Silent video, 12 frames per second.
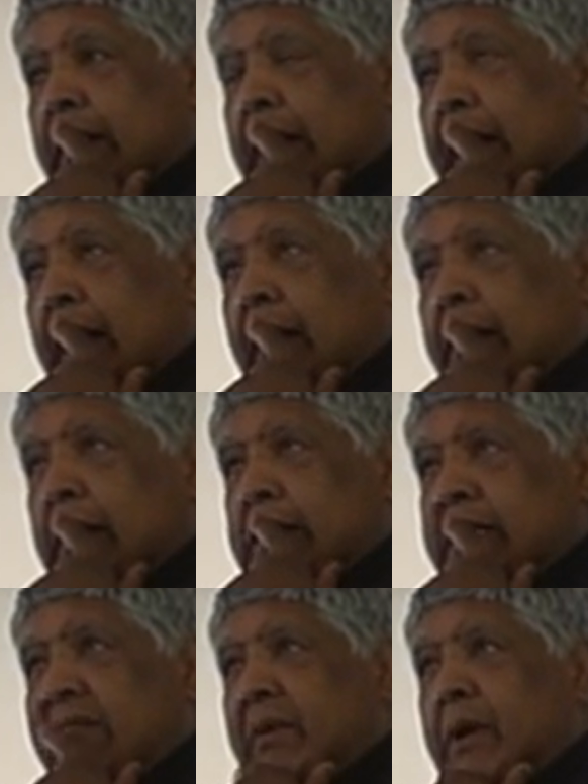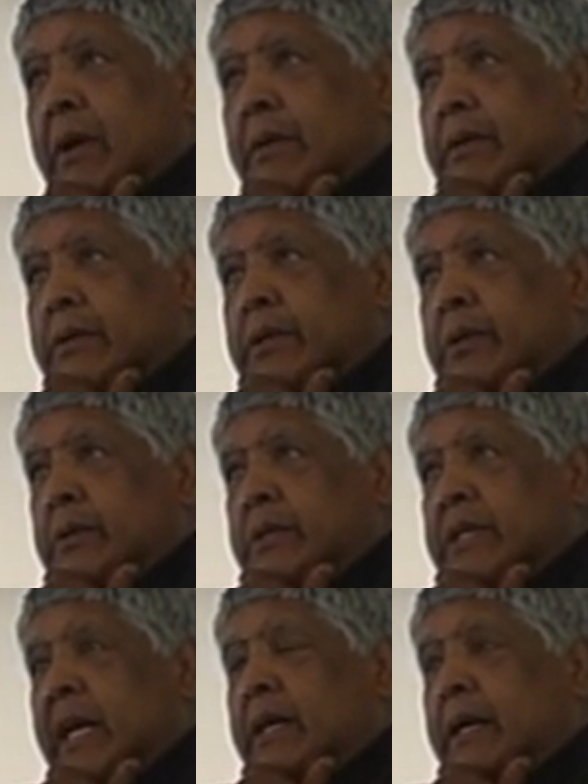Now the 702
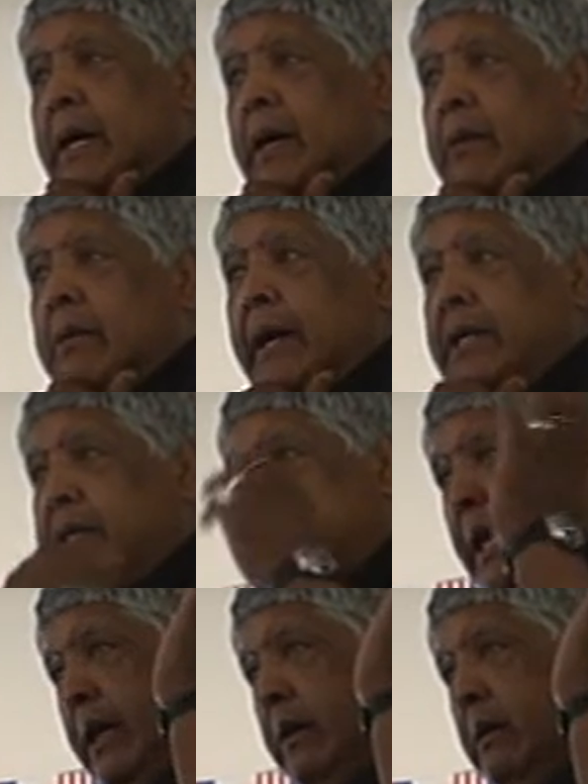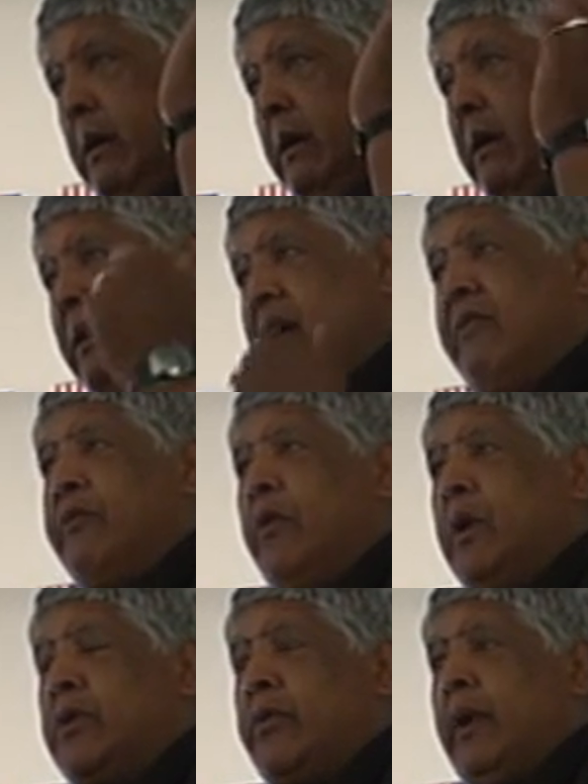Sedco actually left
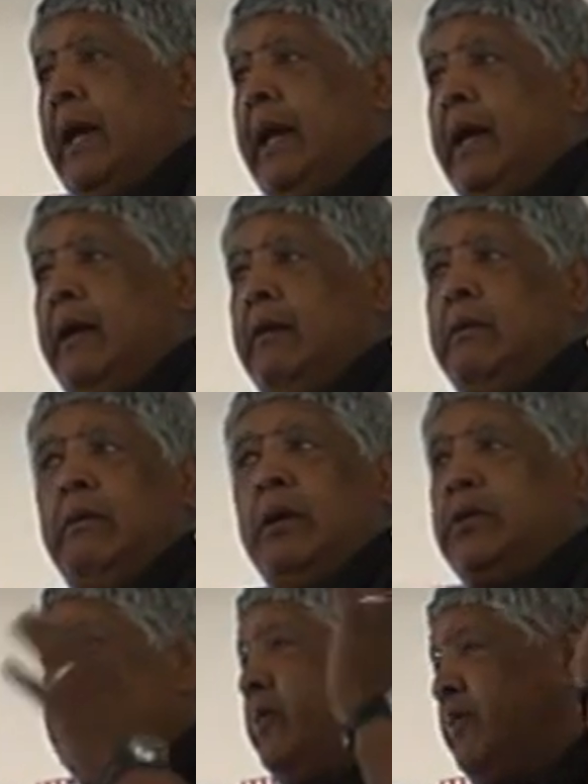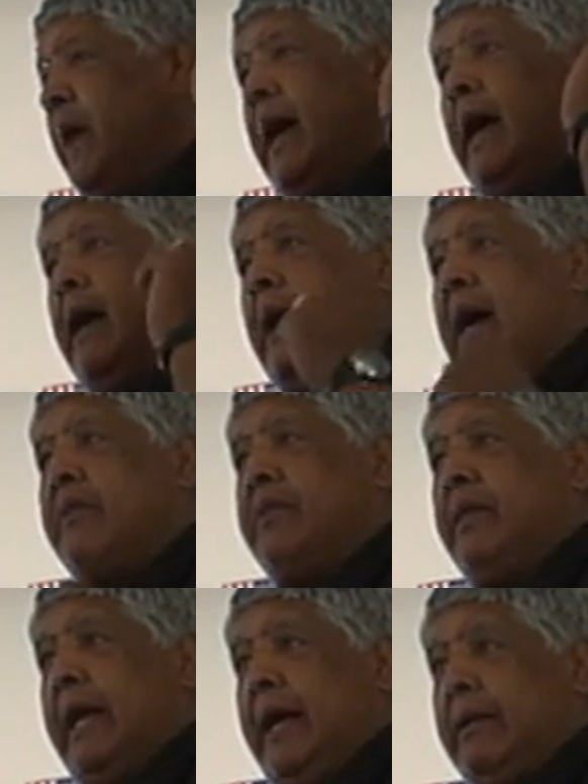for Australia not too far
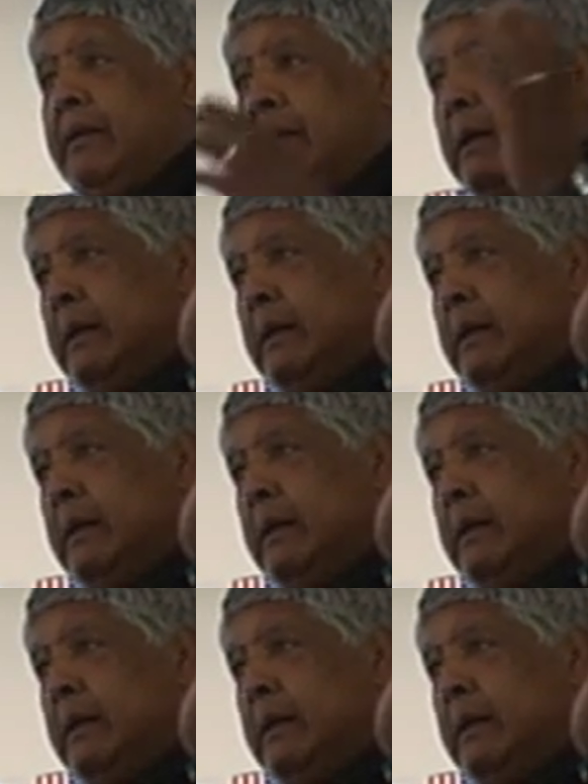after that.